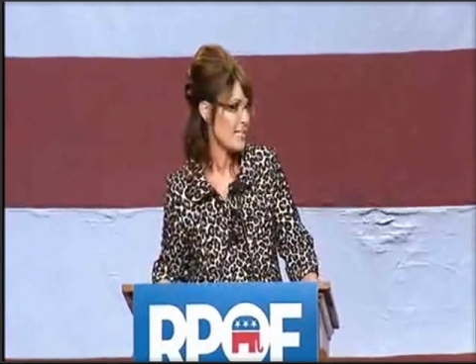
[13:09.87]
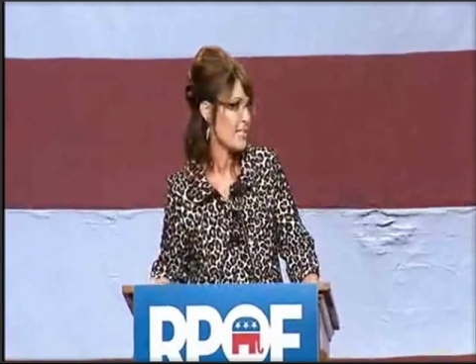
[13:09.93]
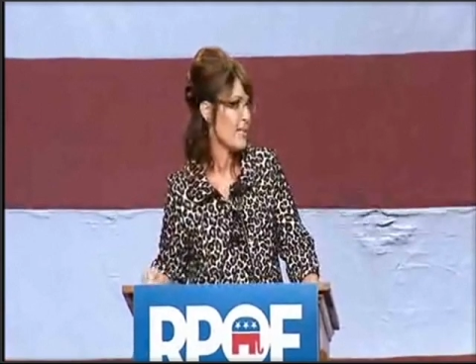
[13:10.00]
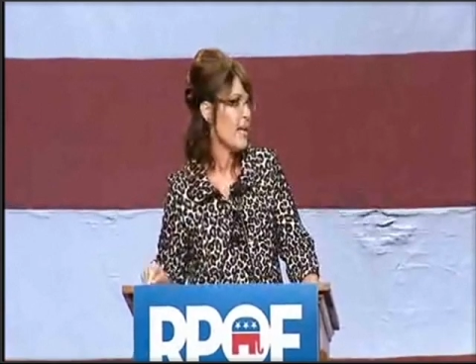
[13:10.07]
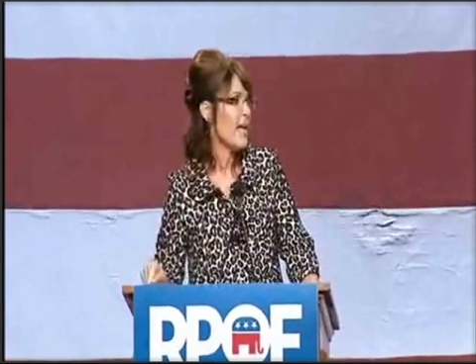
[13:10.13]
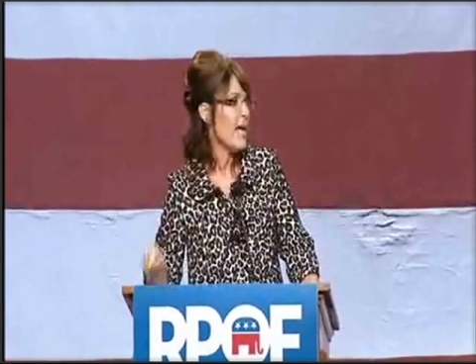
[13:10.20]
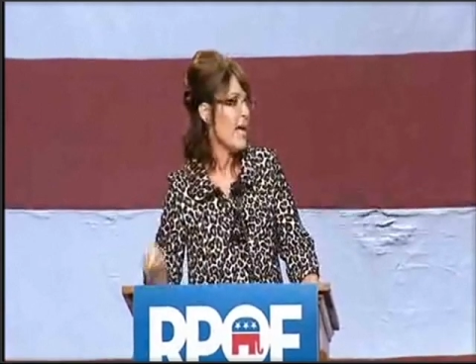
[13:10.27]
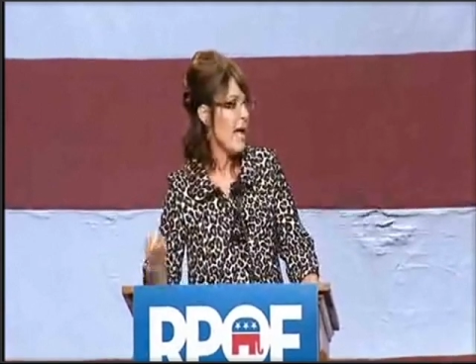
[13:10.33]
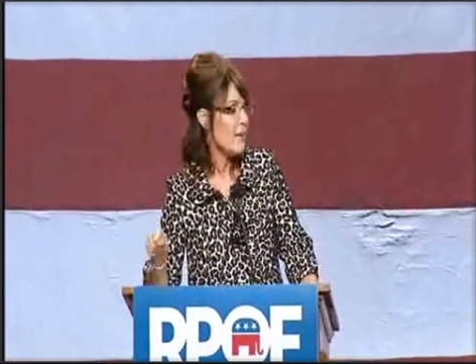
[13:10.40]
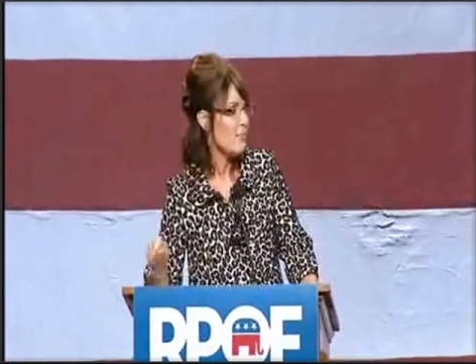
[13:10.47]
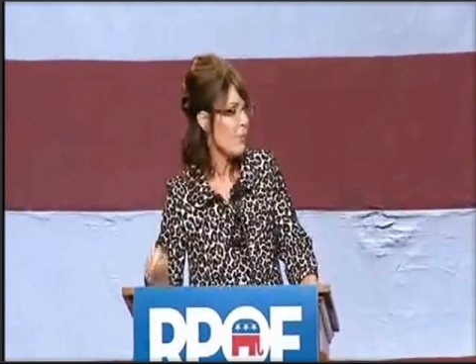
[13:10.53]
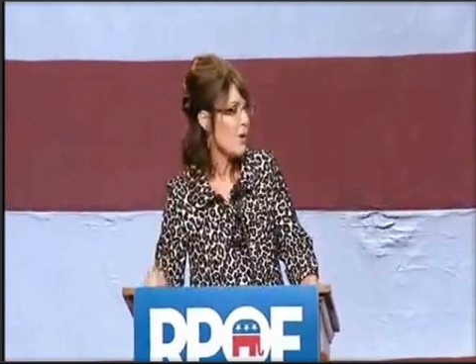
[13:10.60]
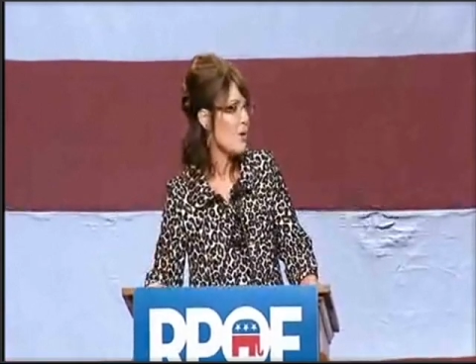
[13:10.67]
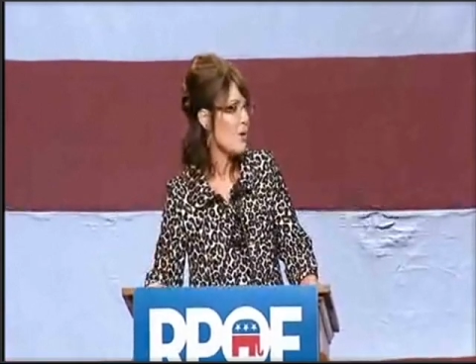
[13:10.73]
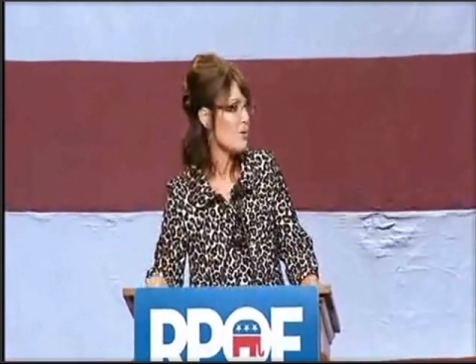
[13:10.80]
and
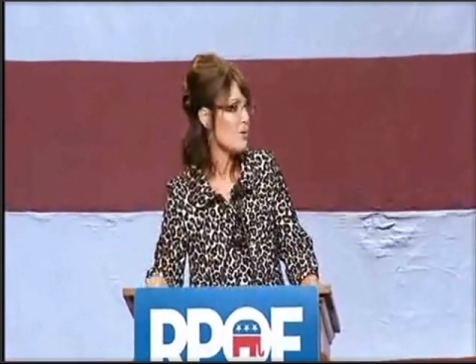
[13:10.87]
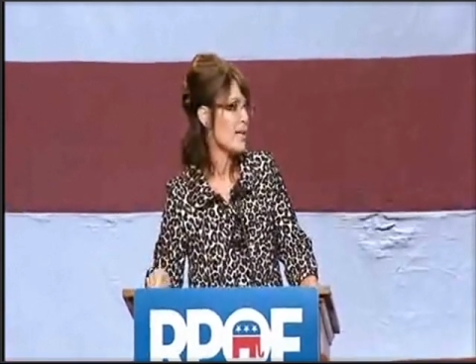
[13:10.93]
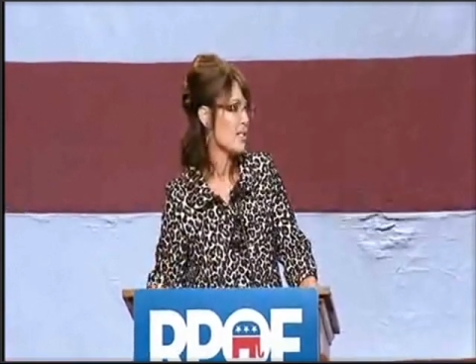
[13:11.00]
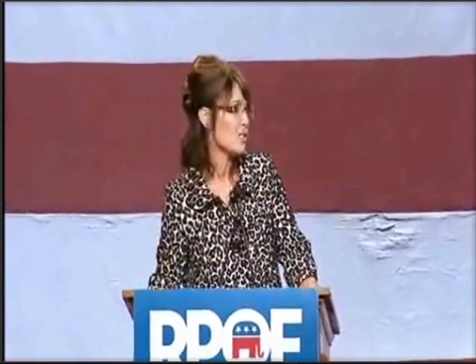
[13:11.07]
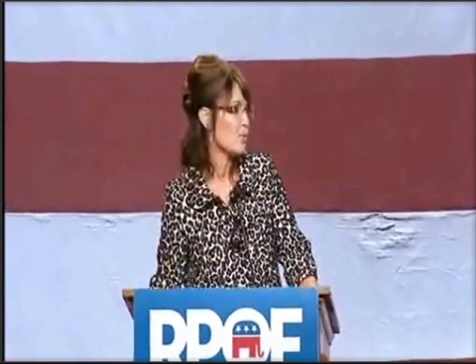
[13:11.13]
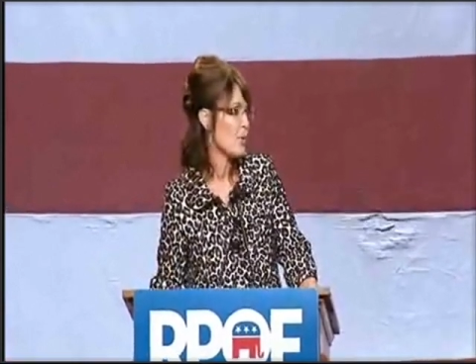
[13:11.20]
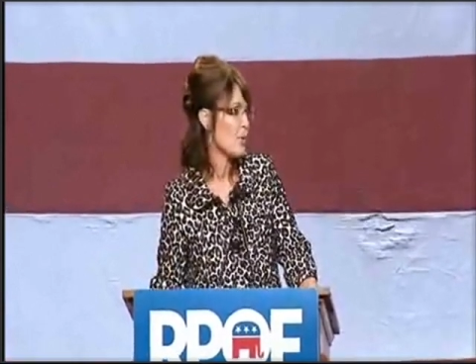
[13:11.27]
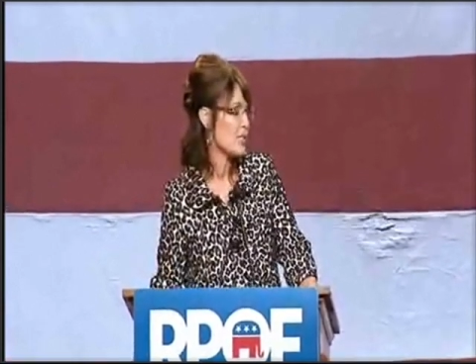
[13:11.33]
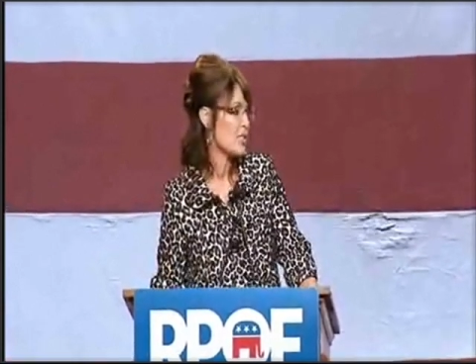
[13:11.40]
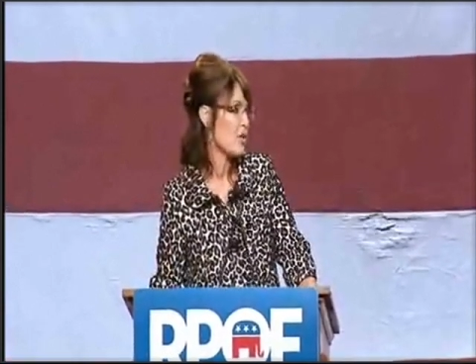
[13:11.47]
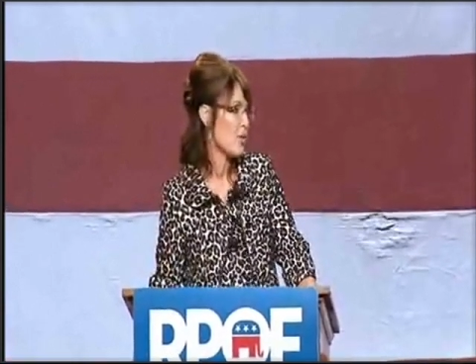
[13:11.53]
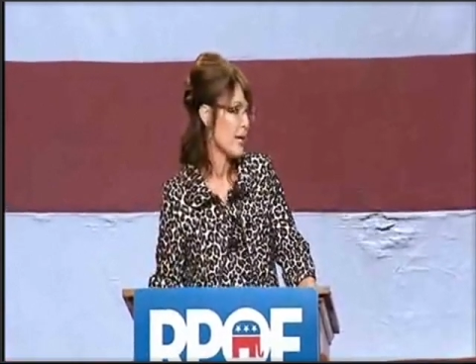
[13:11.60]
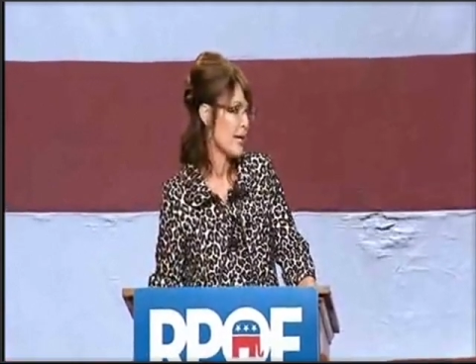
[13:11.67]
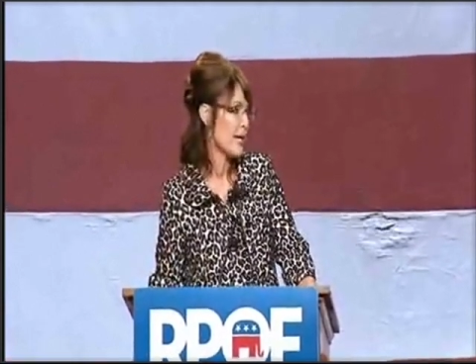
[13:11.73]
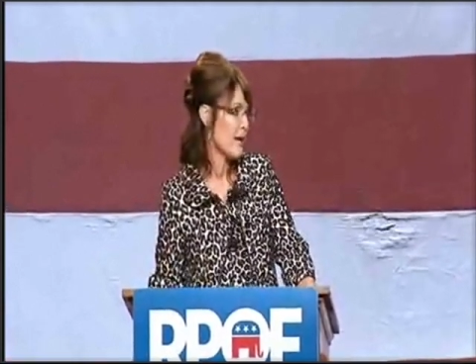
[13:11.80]
protest what's
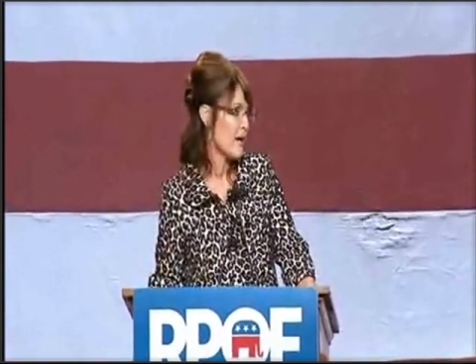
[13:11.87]
going on.